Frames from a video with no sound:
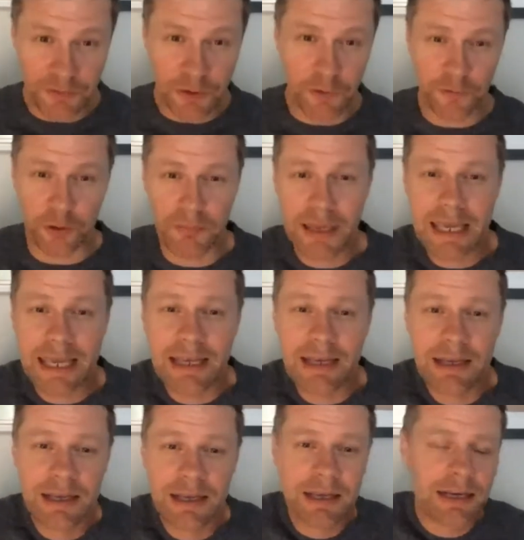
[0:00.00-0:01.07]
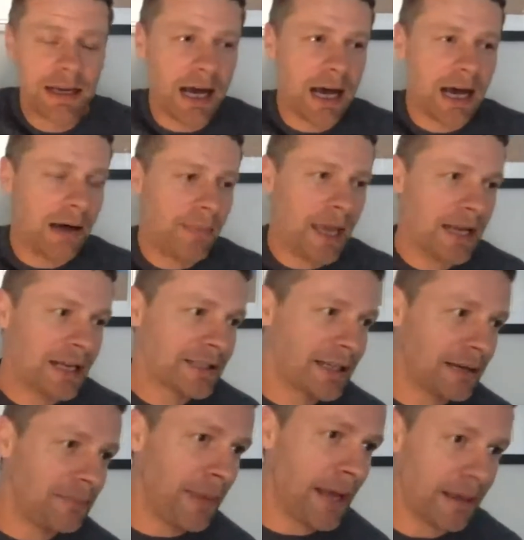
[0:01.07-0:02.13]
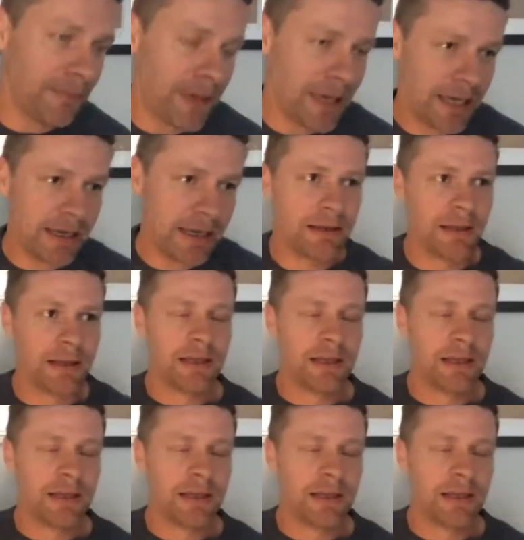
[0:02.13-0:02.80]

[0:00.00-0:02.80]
for me. It doesn't make me,